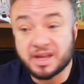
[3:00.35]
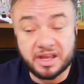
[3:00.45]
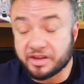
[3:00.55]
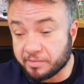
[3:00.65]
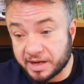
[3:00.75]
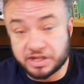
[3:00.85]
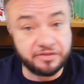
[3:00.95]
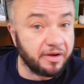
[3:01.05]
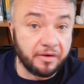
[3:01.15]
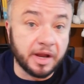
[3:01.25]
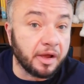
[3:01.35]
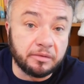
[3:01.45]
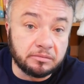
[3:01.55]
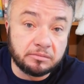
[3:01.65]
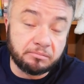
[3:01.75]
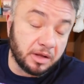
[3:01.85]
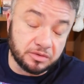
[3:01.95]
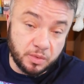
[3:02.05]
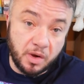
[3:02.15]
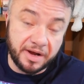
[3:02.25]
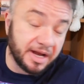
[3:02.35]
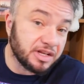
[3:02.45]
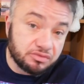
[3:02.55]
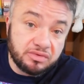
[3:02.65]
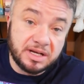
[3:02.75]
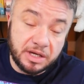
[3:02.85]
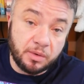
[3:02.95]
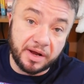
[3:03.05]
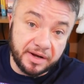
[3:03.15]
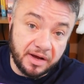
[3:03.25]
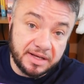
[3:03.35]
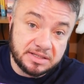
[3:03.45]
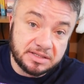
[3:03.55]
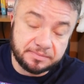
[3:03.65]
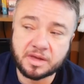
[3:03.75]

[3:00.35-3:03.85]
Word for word: you've made your very own mulled wine and it's really quite nice.